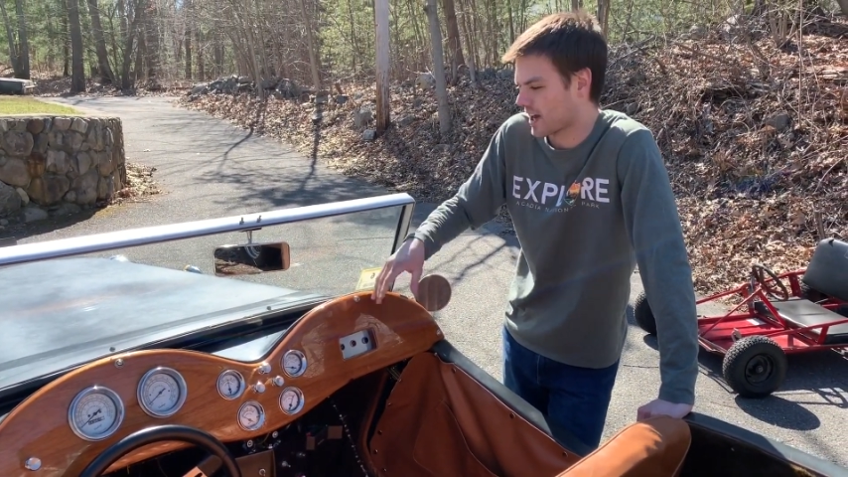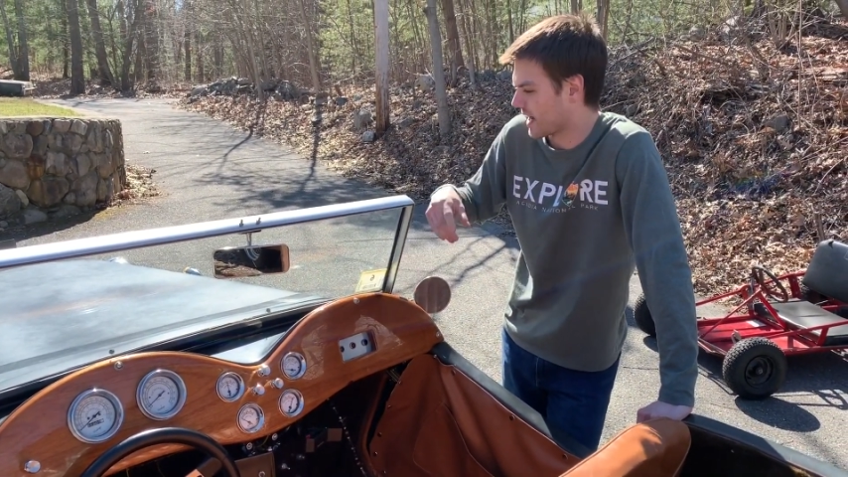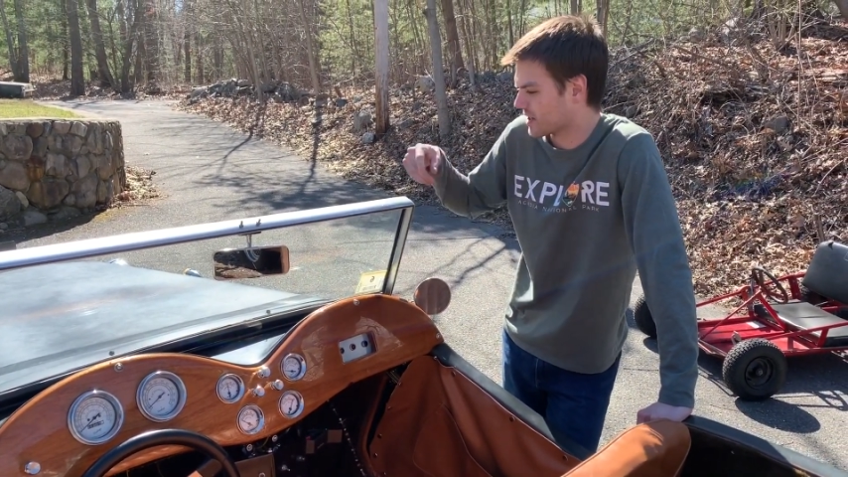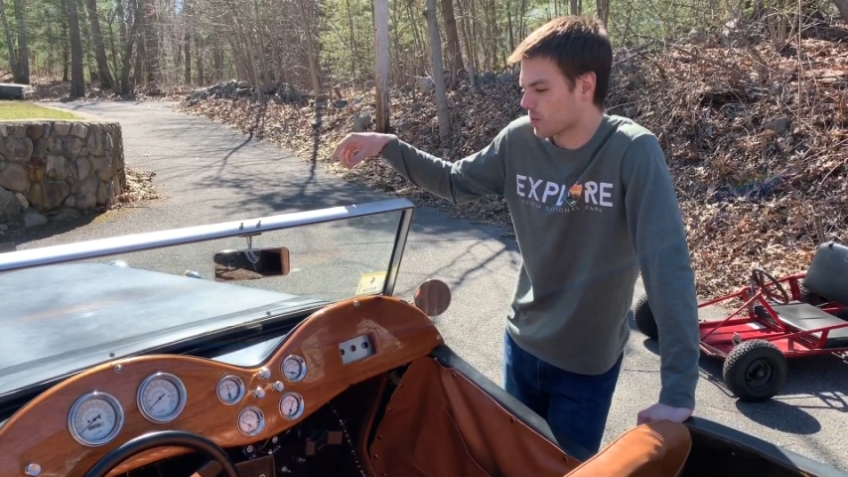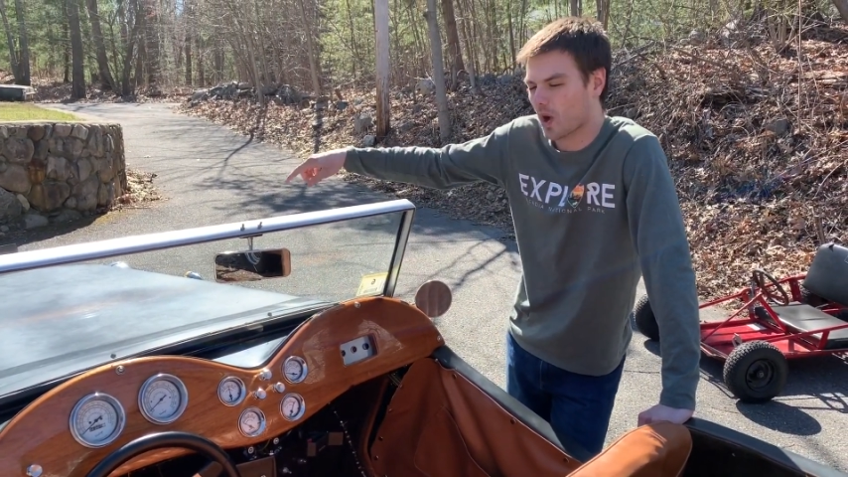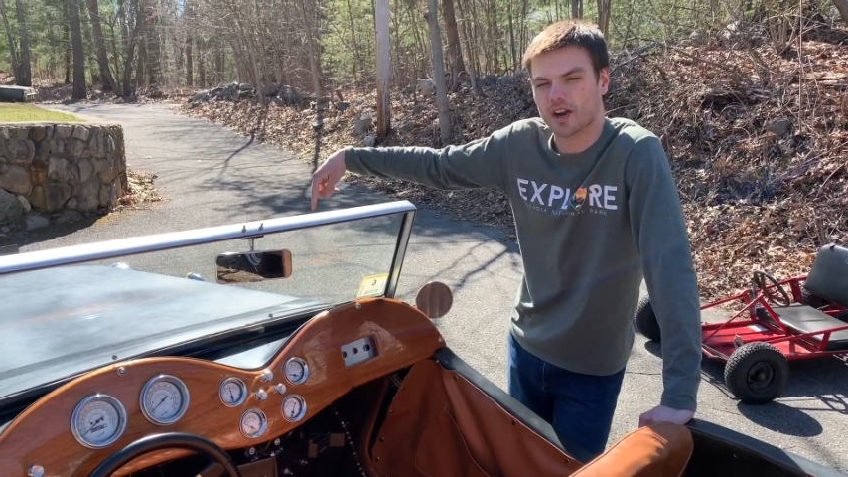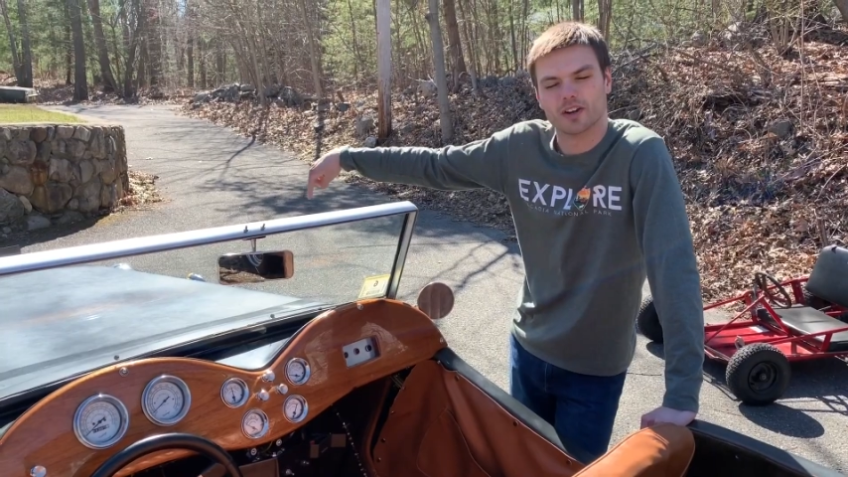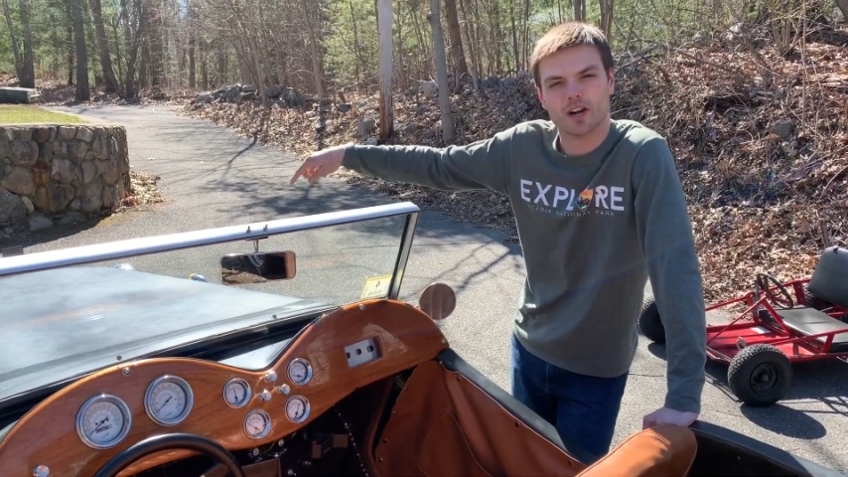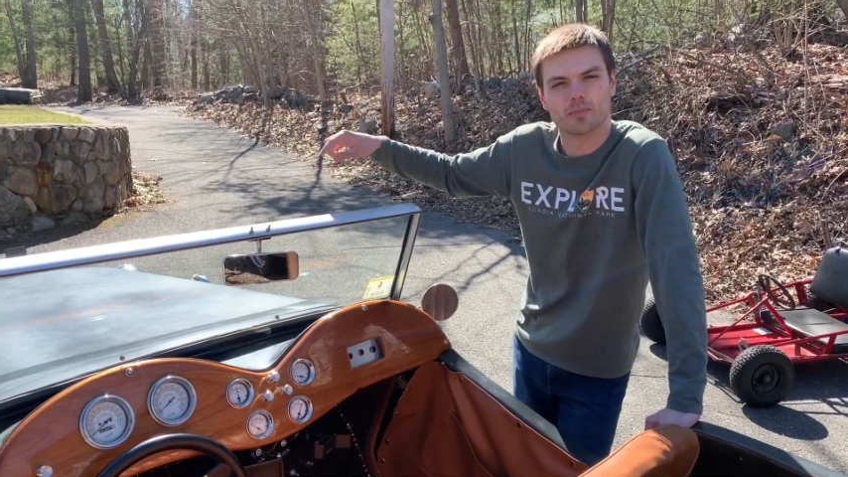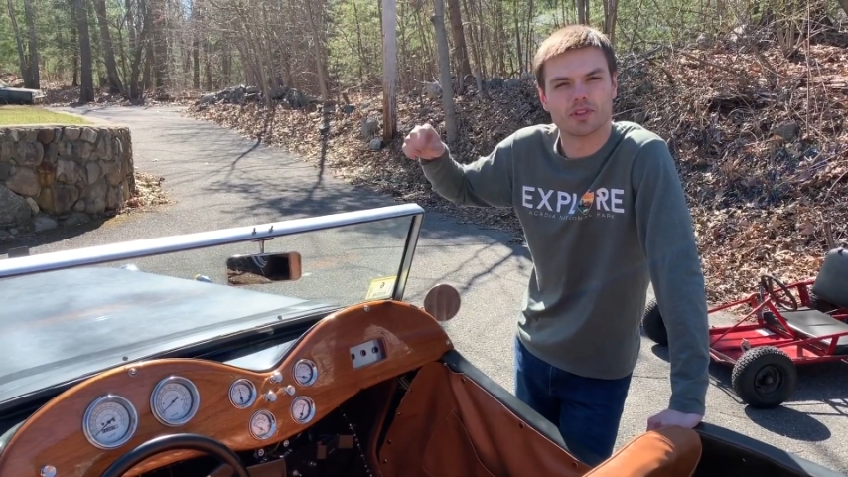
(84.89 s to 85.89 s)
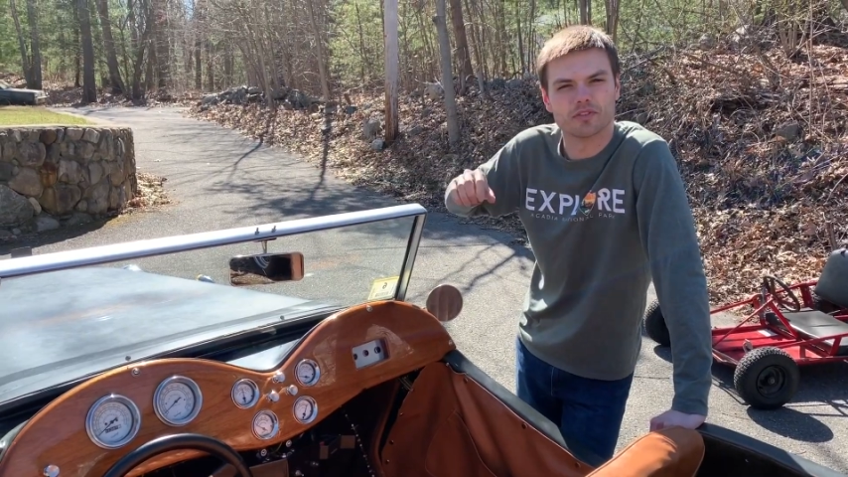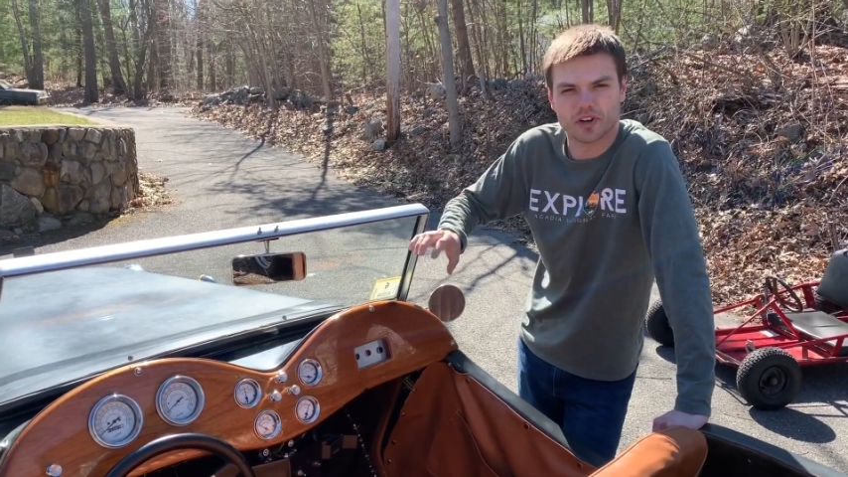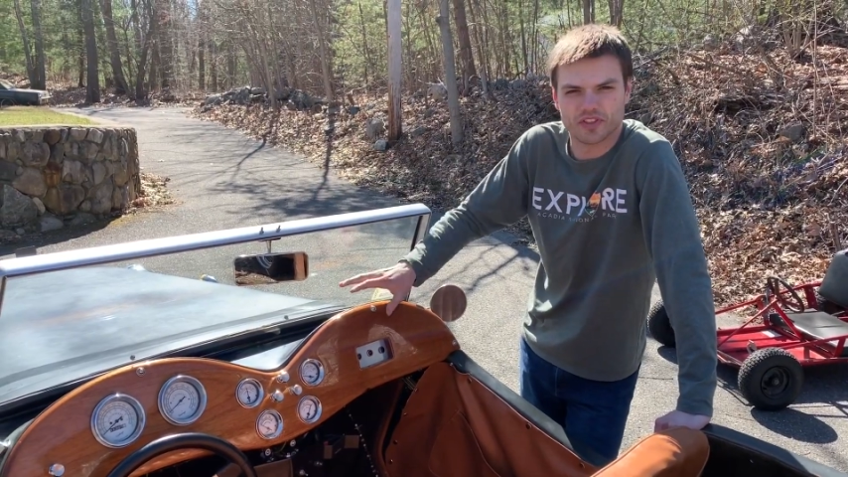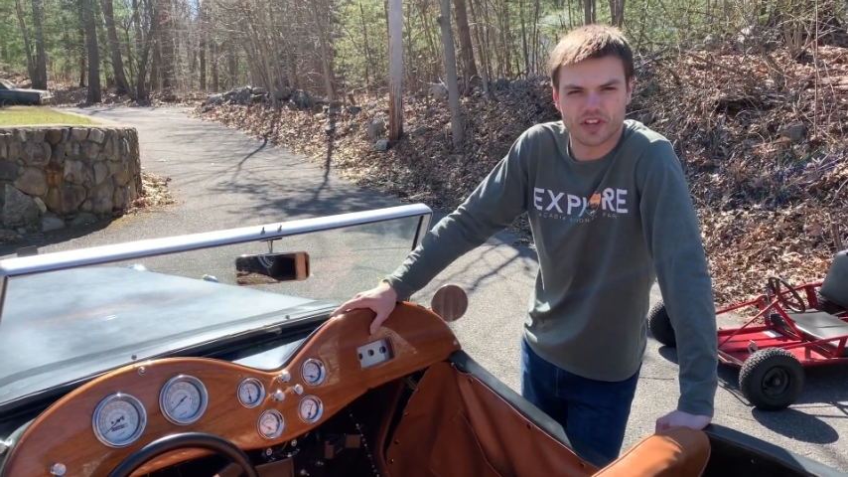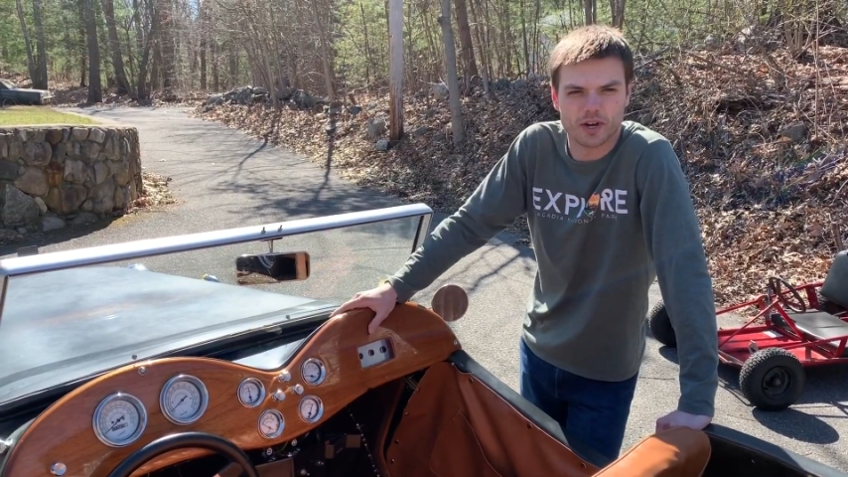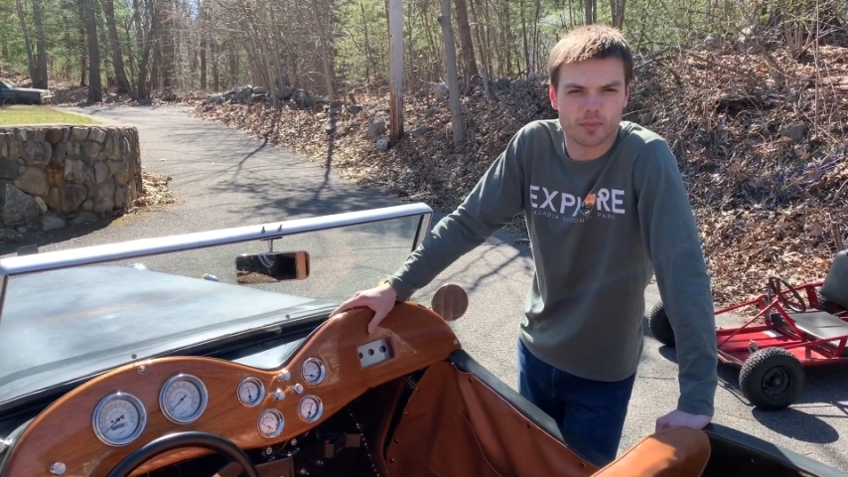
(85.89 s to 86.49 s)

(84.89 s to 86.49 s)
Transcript: I had to wire it up in the front there,